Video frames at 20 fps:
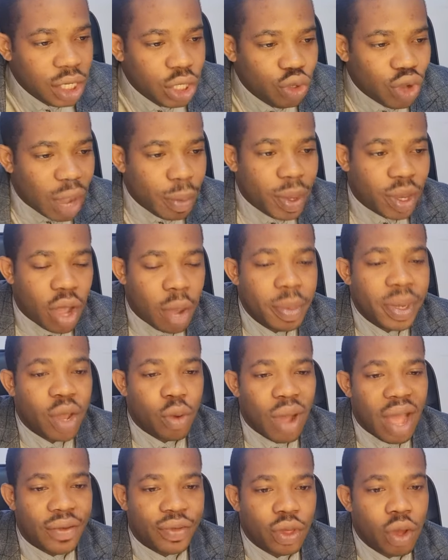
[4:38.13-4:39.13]
You have become the
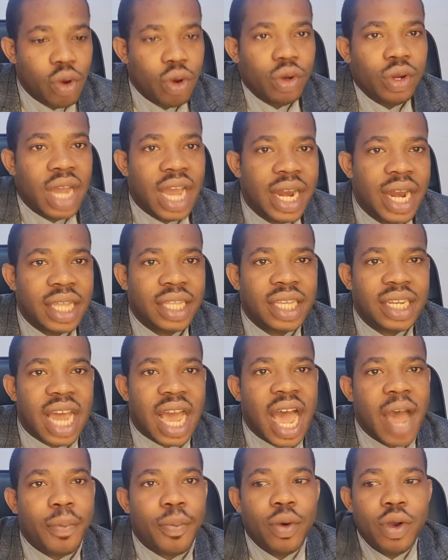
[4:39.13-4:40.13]
wife. So anything
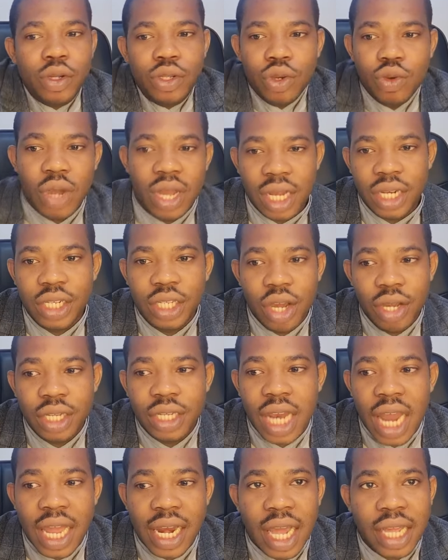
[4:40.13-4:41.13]
that happens, you will endure
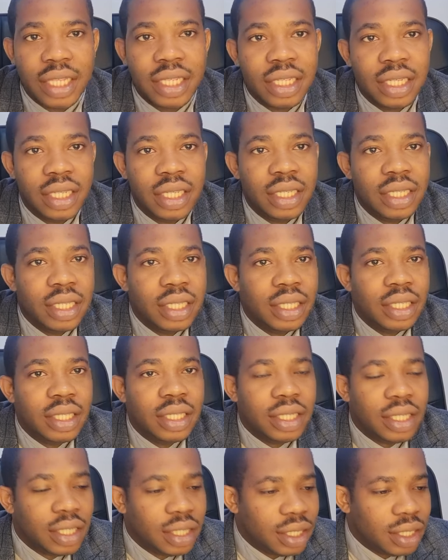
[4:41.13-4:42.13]
it like that.
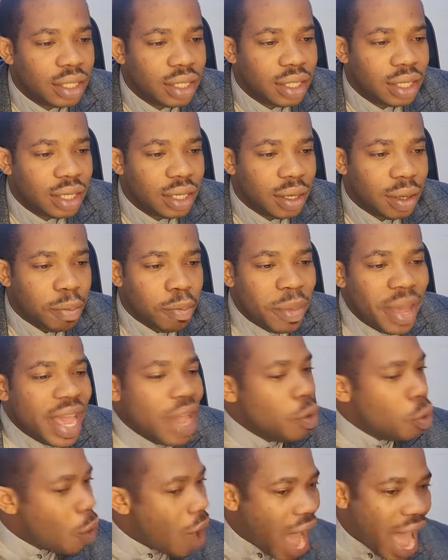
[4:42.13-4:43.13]

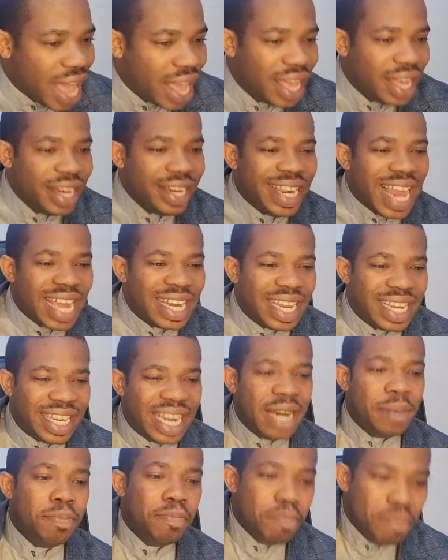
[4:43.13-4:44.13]
Meanwhile, they
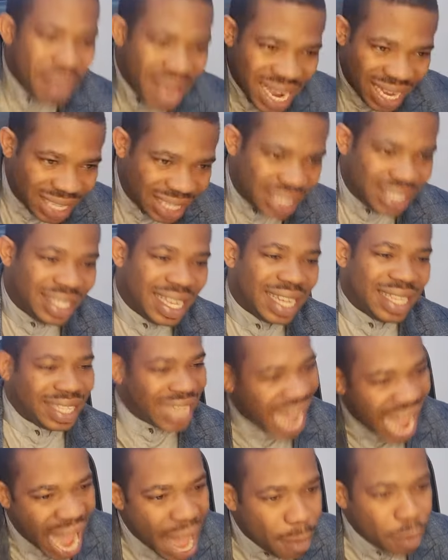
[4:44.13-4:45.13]
didn't make the
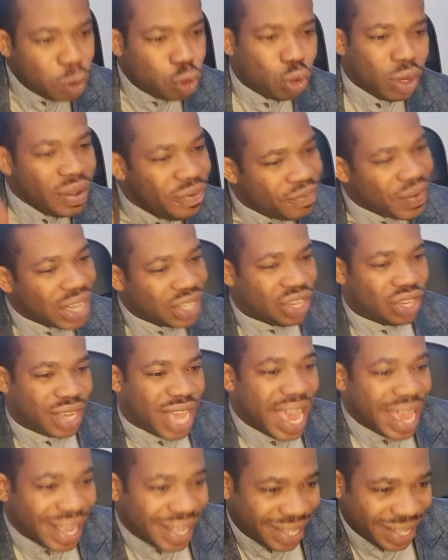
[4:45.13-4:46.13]
time to
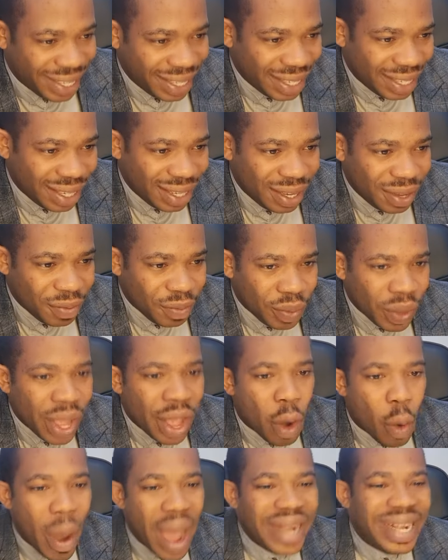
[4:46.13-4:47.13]
investigate
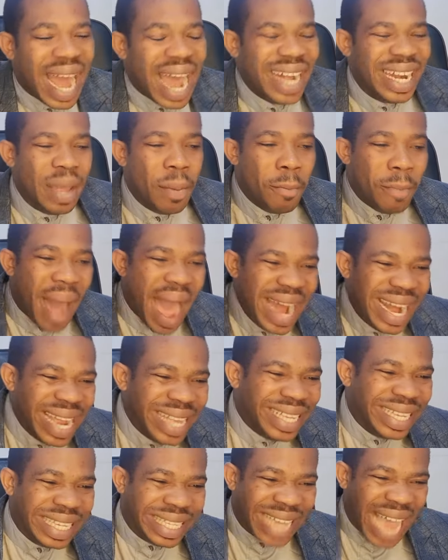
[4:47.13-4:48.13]
whether the
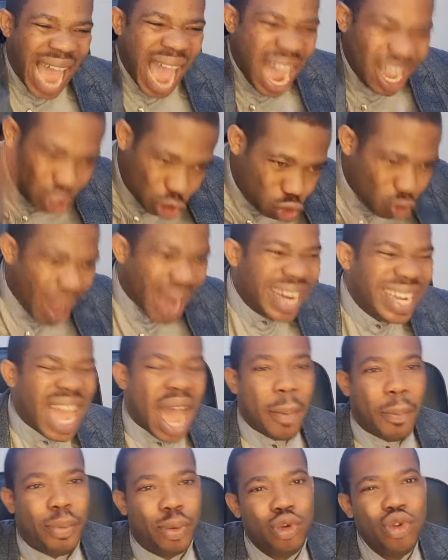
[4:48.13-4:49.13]
marriage is actually
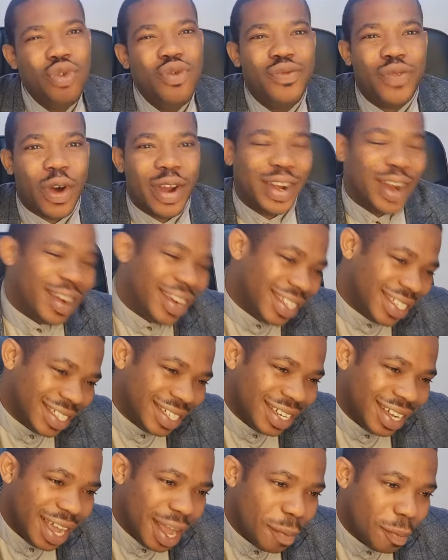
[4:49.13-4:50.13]
approved or not.
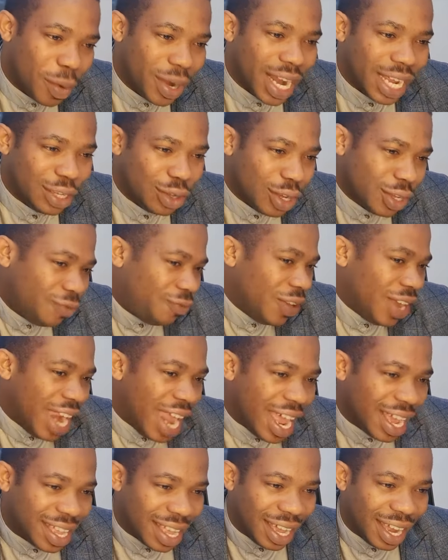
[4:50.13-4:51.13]
But they just feel
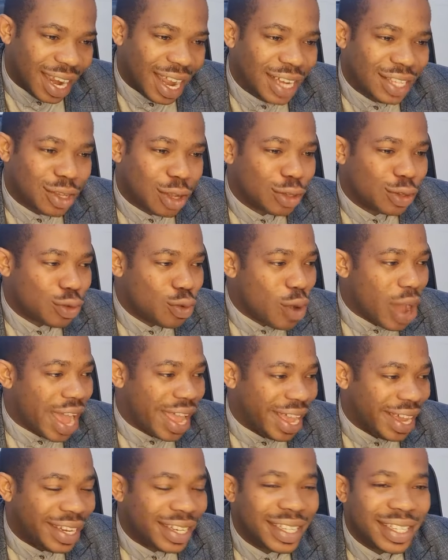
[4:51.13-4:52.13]
like, let us go
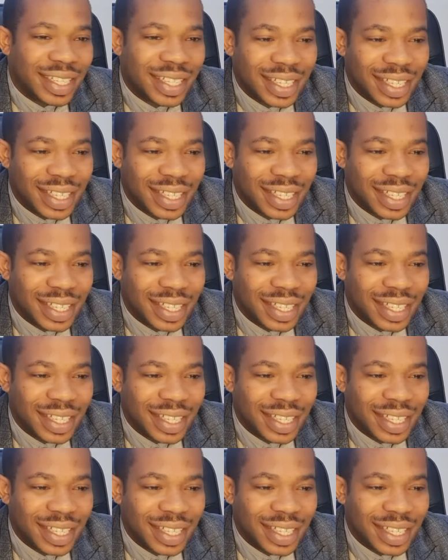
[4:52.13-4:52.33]
ahead.